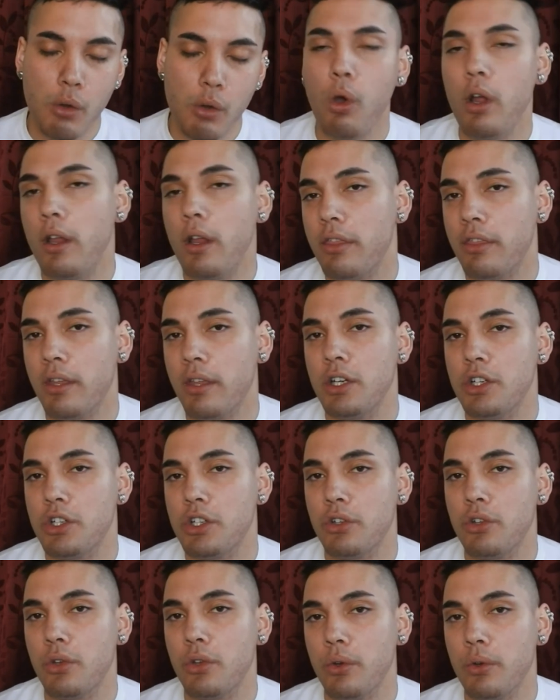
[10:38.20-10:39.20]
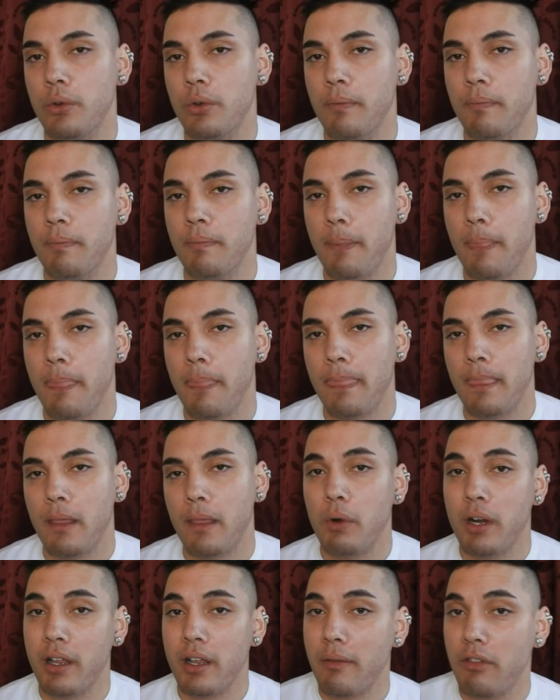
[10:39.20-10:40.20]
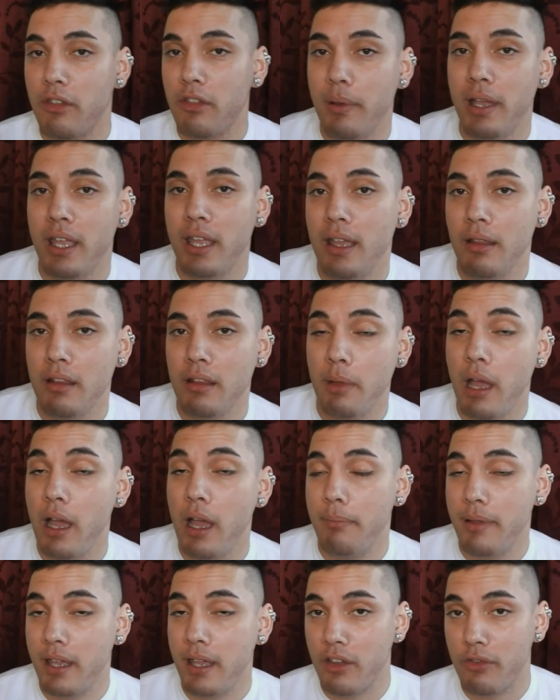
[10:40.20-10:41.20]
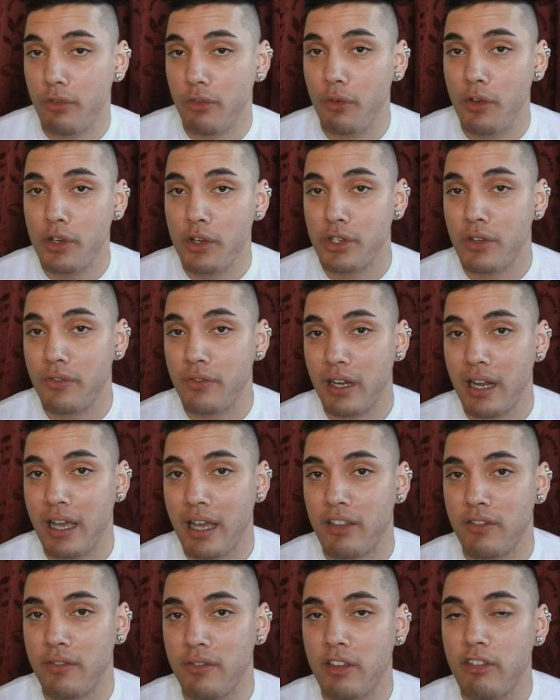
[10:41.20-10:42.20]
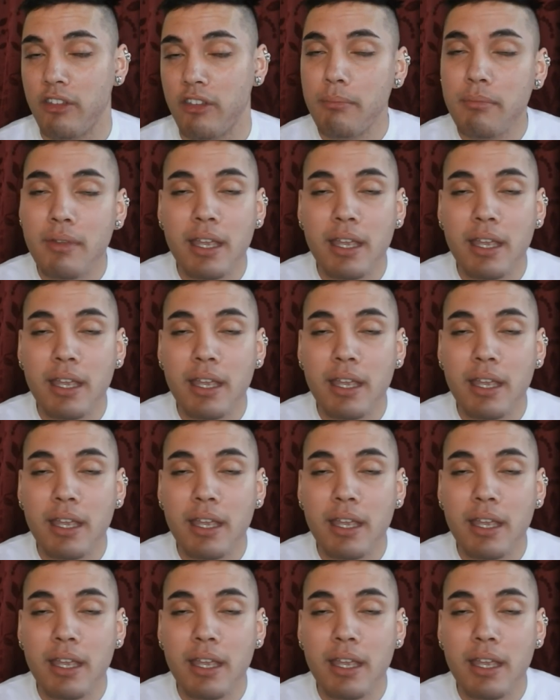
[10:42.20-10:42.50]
what you think you should do when it comes to picking up a PS4 version of The Last of Us.